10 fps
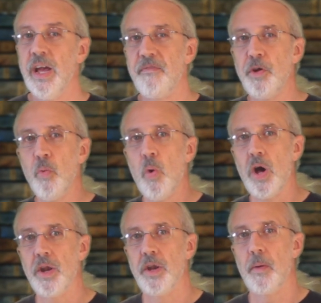If you
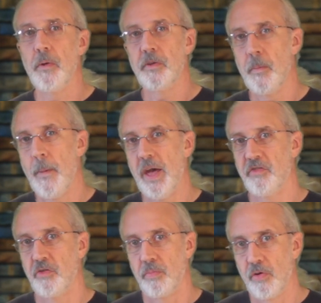want to
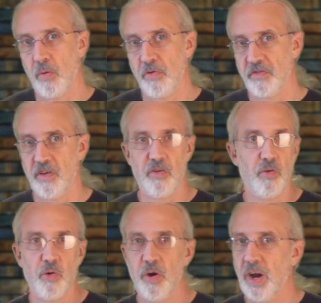master ProPresenter,
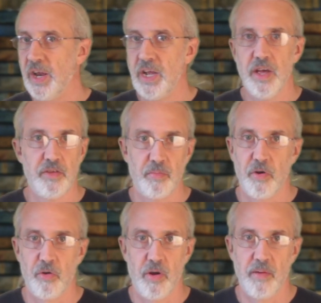or any other
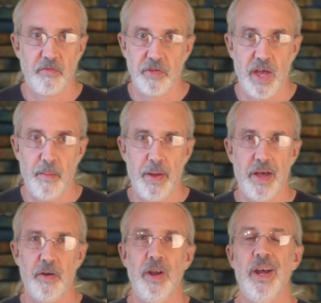program for that
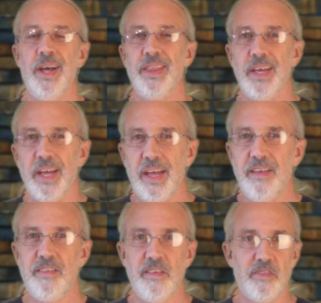matter, the
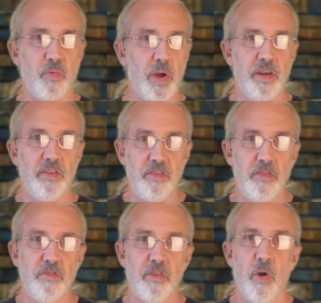easiest way to
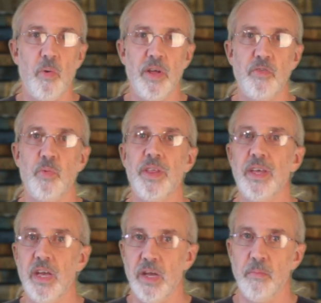do so is with
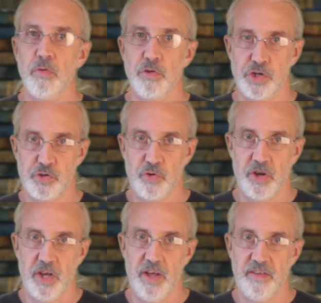keyboard
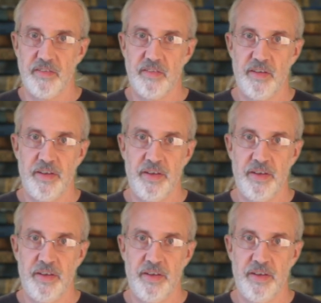shortcuts.